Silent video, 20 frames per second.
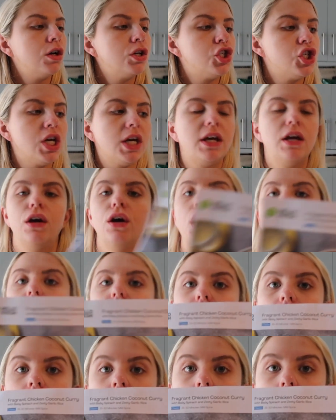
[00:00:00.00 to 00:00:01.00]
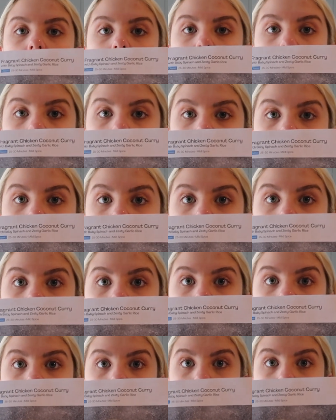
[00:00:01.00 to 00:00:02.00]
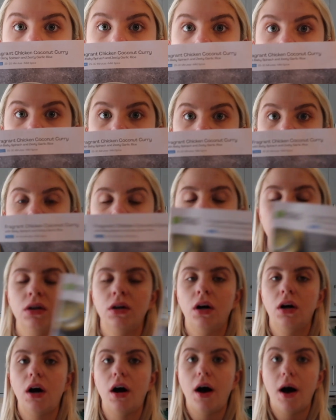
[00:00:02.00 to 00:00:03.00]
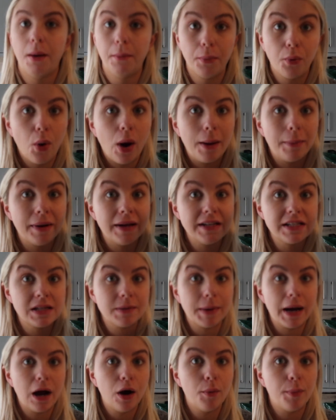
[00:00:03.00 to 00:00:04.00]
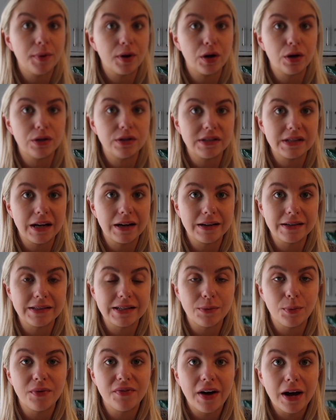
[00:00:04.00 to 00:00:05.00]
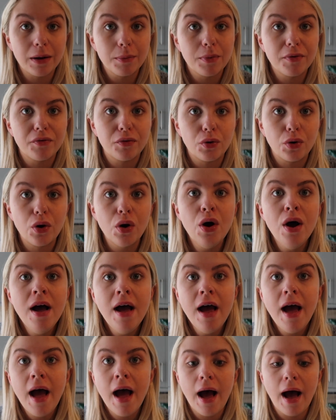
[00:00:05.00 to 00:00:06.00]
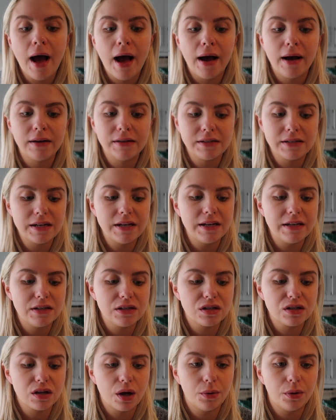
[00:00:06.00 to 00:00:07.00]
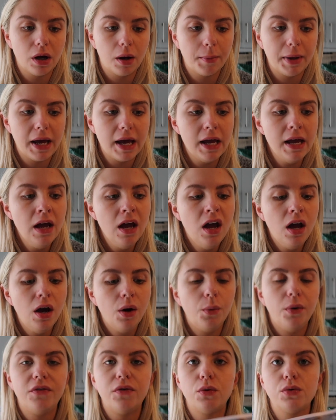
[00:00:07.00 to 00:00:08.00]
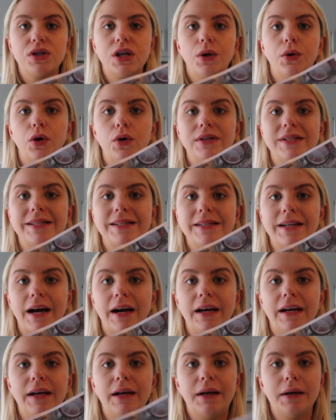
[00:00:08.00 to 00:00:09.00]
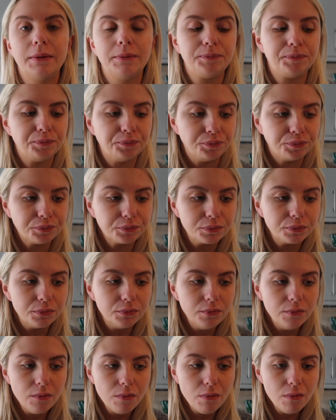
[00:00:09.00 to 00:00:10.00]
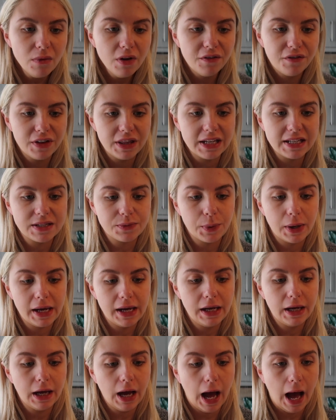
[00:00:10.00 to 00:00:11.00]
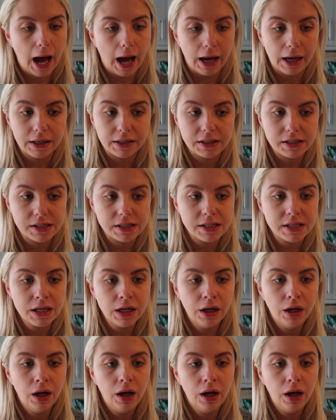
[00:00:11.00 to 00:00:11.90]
chicken coconut curry, which I'm quite pleased about, because like I said, we've had it before and it is so yummy. We've also got steak for this week and